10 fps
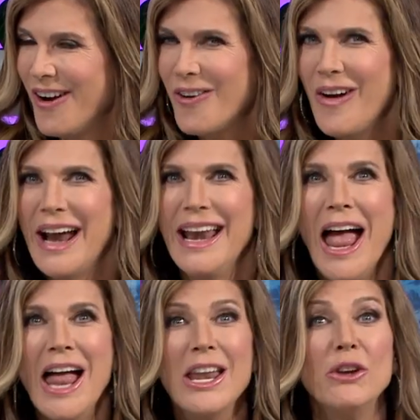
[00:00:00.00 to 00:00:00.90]
All right.
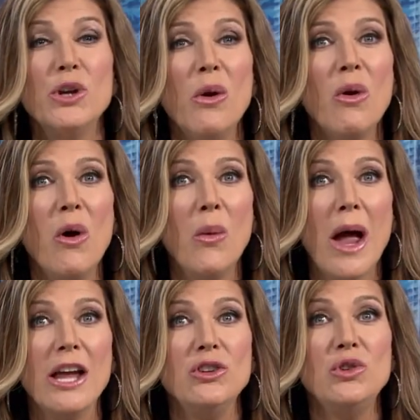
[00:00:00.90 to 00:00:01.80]
Now, don't go
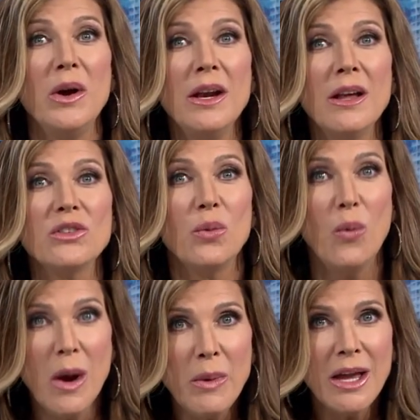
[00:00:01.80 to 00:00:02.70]
away. Joining us
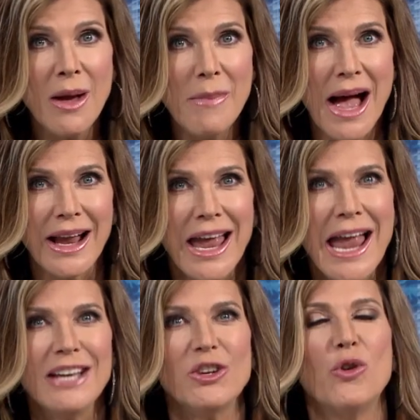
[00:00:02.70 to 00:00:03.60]
when we come back
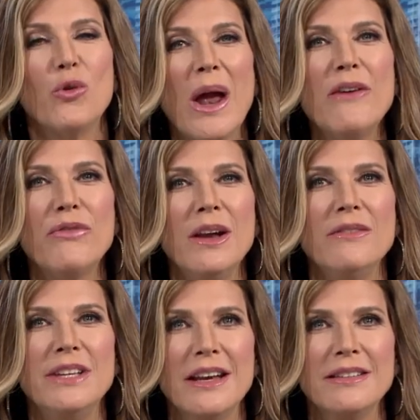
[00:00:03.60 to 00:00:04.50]
is a great
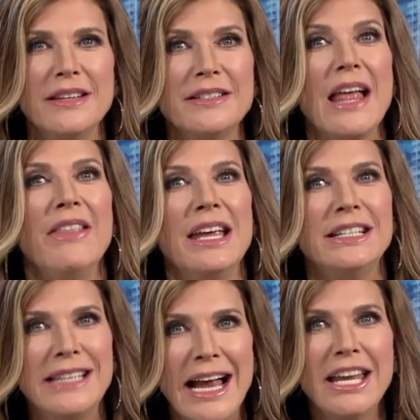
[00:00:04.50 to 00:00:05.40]
friend of Dennis's and the
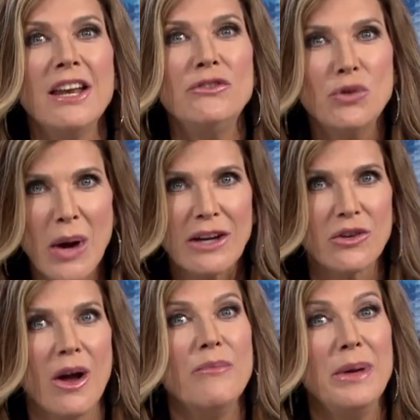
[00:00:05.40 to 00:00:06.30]
executive
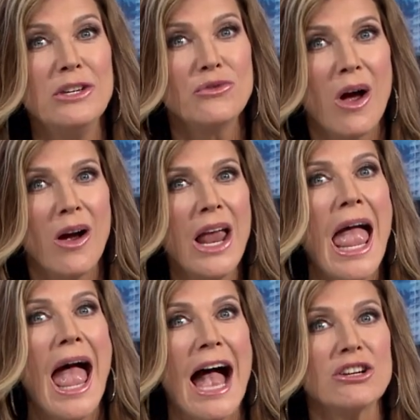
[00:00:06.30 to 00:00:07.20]
director of Be Strong,
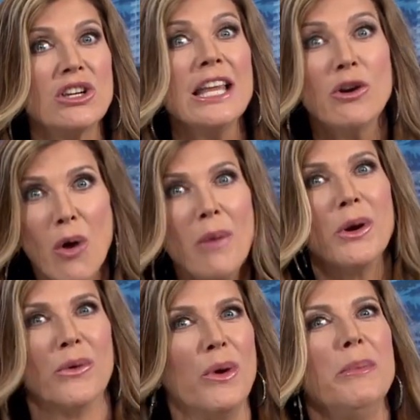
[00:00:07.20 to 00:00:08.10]
Ashley
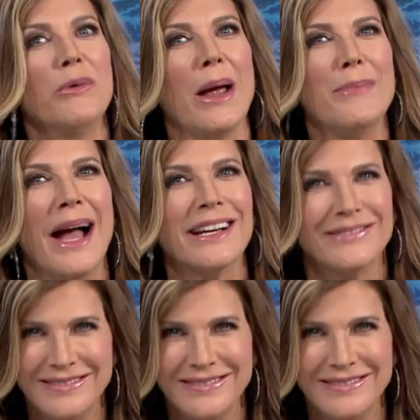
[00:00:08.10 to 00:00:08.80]
Kroemer. We'll be right back.